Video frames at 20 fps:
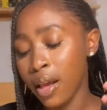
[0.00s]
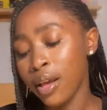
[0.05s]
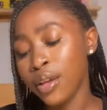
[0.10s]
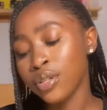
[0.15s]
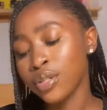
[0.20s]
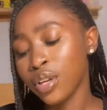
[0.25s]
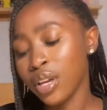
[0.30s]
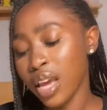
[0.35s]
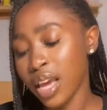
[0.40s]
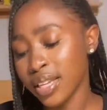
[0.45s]

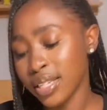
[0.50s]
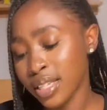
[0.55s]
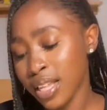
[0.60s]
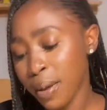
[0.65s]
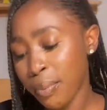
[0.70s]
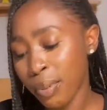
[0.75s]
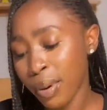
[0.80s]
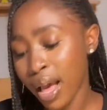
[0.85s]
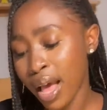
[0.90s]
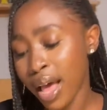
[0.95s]
So yeah,
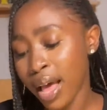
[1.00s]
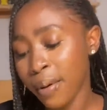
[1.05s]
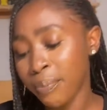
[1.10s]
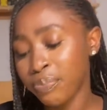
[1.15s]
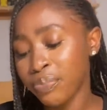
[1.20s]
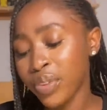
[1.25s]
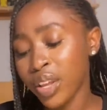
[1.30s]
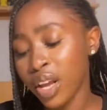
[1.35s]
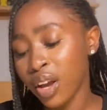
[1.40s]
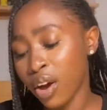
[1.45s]
stapler,
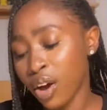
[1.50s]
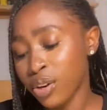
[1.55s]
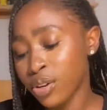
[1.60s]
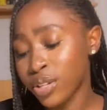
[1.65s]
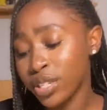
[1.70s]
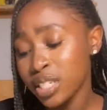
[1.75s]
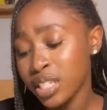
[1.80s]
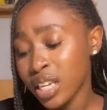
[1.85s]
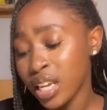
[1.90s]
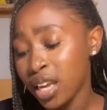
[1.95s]
all the
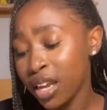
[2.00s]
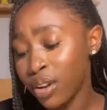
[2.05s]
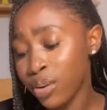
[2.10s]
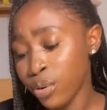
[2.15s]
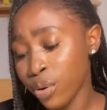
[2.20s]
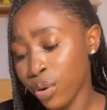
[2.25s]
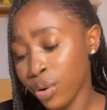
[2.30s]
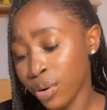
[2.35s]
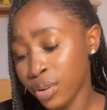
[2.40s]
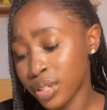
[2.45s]
sticky
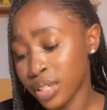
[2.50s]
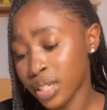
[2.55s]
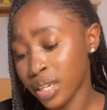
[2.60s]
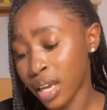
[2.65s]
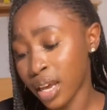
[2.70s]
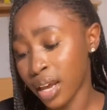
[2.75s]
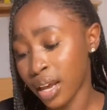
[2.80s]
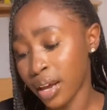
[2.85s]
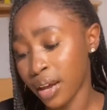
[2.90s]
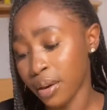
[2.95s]
notes,
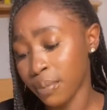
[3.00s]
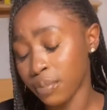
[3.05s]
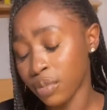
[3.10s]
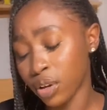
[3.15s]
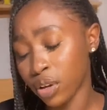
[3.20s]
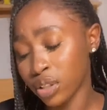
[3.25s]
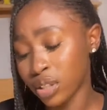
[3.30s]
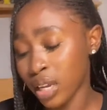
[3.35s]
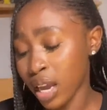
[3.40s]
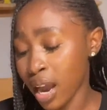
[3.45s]

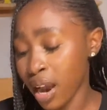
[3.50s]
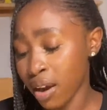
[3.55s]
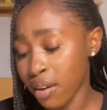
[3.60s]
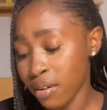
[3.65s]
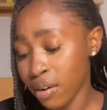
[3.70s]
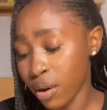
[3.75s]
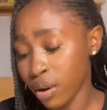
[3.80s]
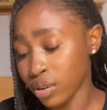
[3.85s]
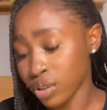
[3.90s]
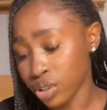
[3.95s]
your
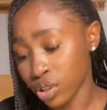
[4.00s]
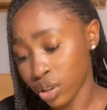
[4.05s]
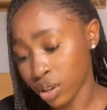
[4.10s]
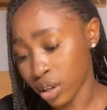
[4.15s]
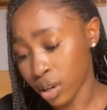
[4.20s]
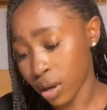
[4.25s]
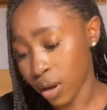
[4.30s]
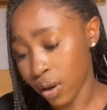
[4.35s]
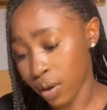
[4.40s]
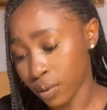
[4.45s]
diary or
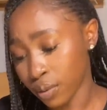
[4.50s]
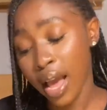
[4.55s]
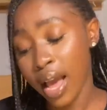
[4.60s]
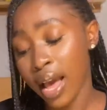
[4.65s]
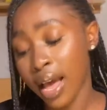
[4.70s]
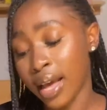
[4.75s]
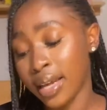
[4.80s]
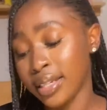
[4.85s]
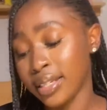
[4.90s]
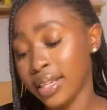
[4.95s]
journal,
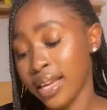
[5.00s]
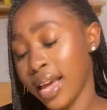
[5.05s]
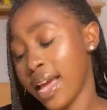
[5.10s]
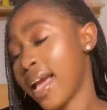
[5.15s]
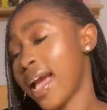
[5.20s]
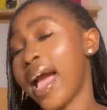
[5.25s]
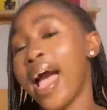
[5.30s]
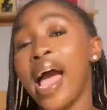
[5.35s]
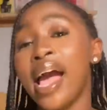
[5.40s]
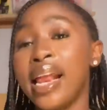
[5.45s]
and
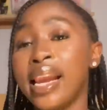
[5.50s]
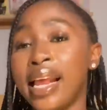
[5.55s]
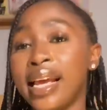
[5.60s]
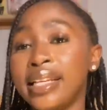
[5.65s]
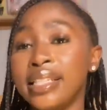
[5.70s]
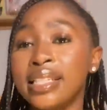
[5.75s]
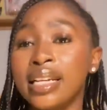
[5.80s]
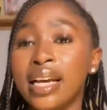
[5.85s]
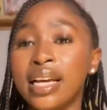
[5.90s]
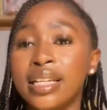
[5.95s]
yeah,
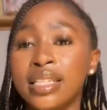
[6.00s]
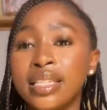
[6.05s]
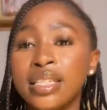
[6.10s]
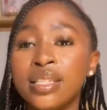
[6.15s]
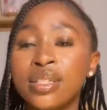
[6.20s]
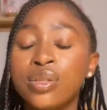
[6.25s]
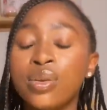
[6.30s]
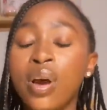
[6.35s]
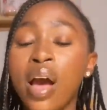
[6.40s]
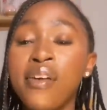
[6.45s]
highlighters.
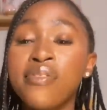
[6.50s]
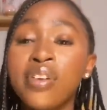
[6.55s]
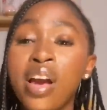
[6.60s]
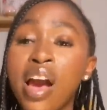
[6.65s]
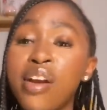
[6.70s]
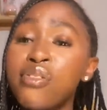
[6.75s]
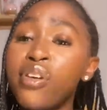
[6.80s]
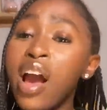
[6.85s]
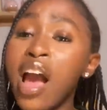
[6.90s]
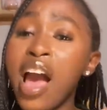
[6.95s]
So
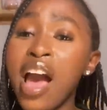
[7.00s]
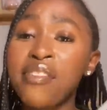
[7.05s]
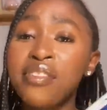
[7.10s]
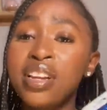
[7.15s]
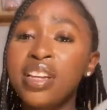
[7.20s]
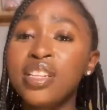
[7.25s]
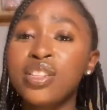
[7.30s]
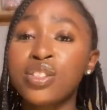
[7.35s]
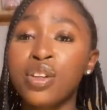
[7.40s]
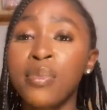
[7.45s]
I have a
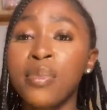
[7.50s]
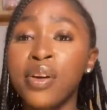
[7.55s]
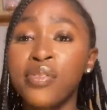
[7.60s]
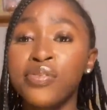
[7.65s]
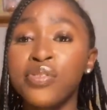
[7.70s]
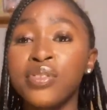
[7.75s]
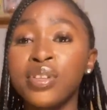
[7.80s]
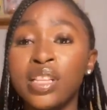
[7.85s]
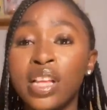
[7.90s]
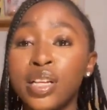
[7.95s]
list on my
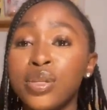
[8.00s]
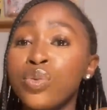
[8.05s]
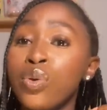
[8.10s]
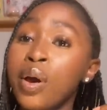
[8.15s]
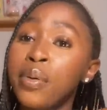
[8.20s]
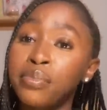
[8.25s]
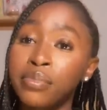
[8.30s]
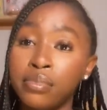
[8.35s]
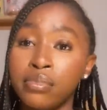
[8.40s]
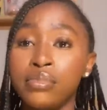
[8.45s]
phone. That's what
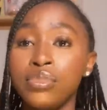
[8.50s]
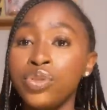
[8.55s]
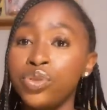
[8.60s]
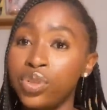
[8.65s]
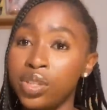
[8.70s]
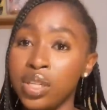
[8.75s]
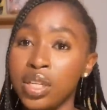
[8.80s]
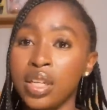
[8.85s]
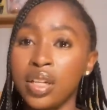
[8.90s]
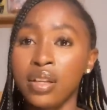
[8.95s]
I'm
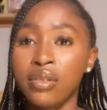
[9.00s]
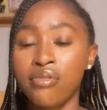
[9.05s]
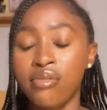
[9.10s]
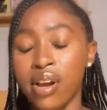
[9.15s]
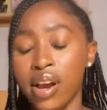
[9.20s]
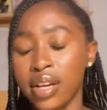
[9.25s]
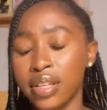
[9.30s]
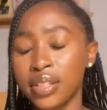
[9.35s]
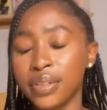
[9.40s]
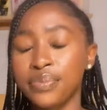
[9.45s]
using,
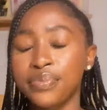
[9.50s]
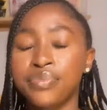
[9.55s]
right?